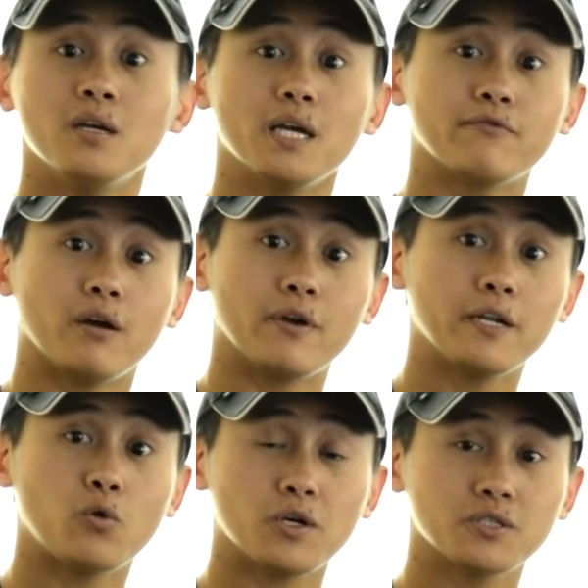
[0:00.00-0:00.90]
If you have
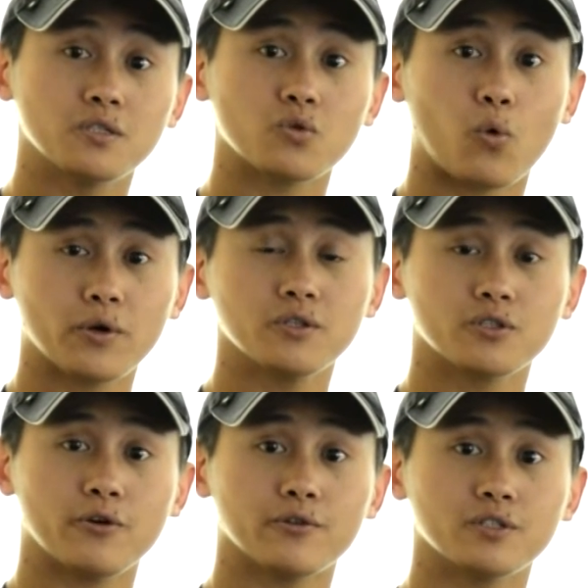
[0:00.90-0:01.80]
any questions or
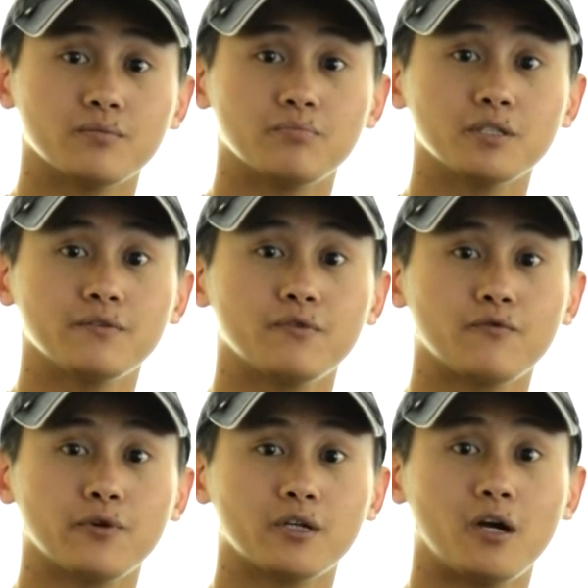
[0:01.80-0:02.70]
concerns, please feel
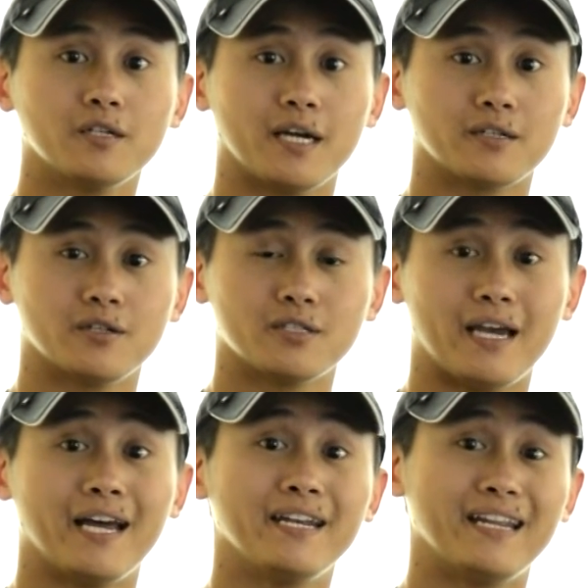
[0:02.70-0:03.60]
free to contact us
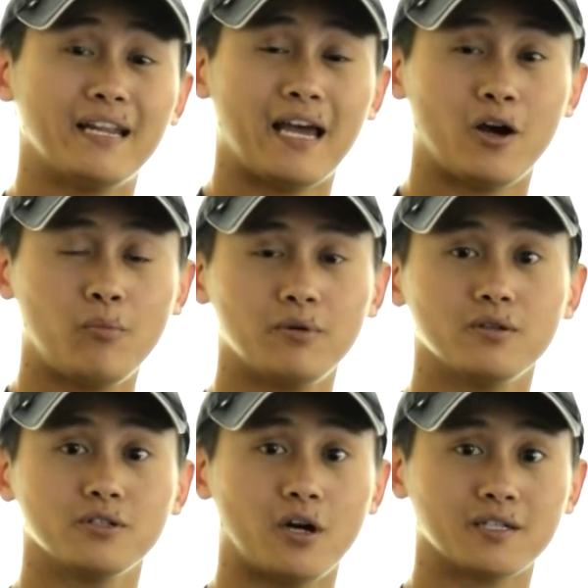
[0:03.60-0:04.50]
at help
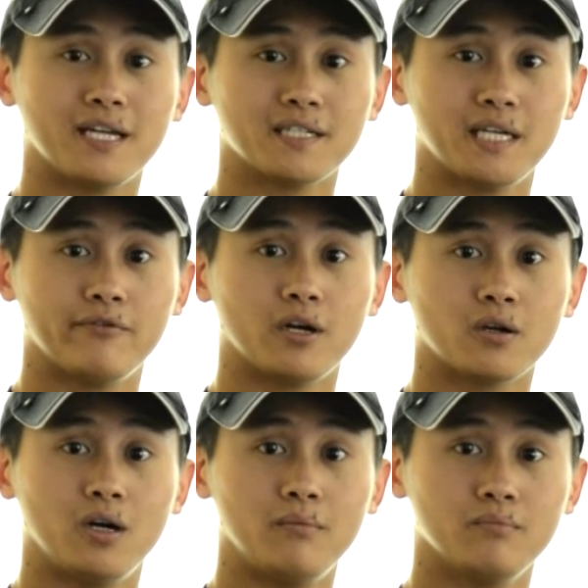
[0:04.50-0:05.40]

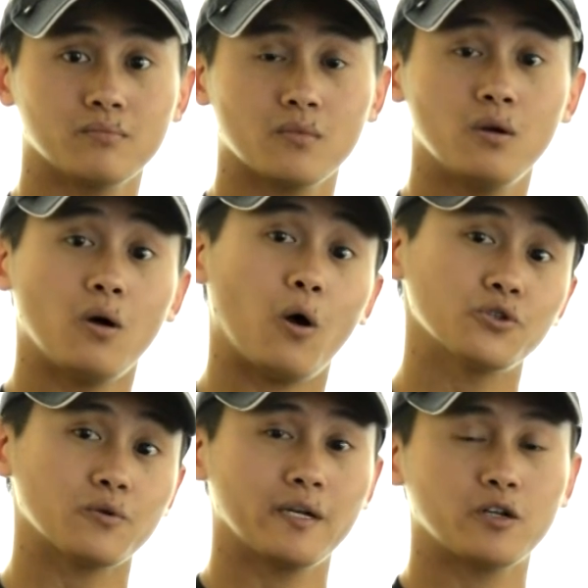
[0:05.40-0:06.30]
www.teksavvy.com.
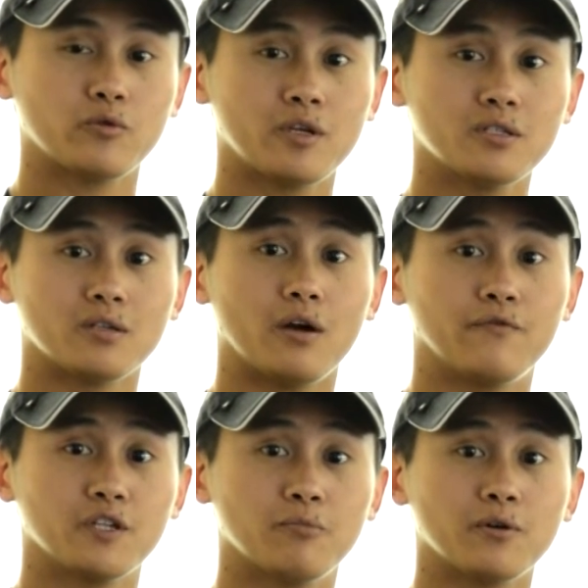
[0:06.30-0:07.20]
Also connect with us on
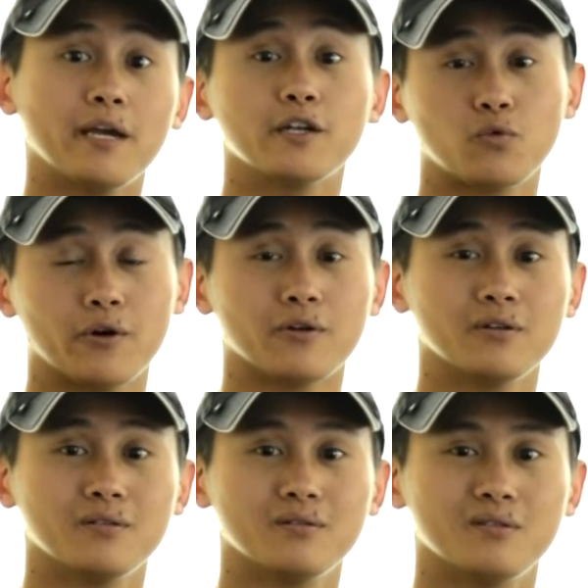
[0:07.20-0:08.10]
Facebook and Twitter.
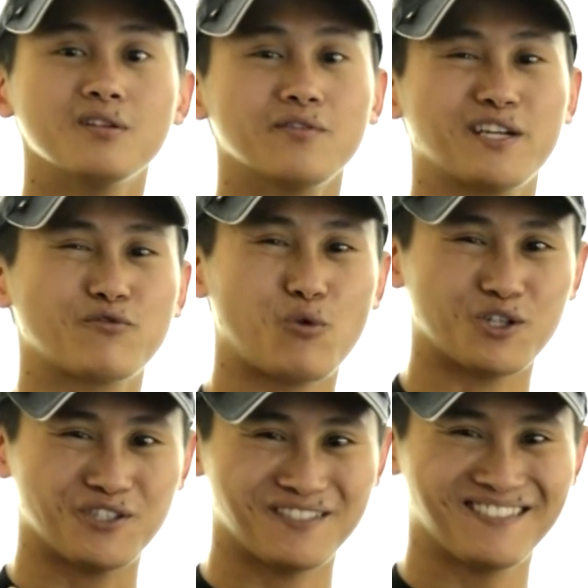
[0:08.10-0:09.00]
Thanks for
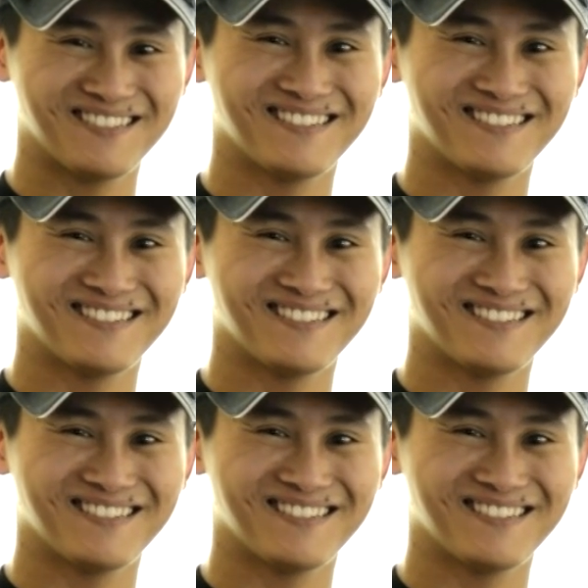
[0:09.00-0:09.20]
watching.